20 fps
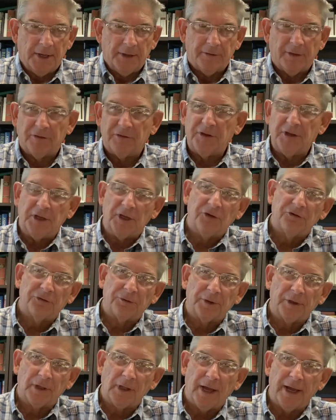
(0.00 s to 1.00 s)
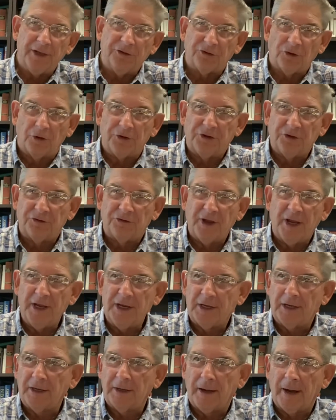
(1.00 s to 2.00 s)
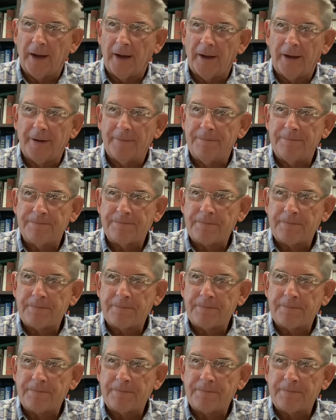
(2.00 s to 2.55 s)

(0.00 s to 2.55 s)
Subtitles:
the Israelites are to take a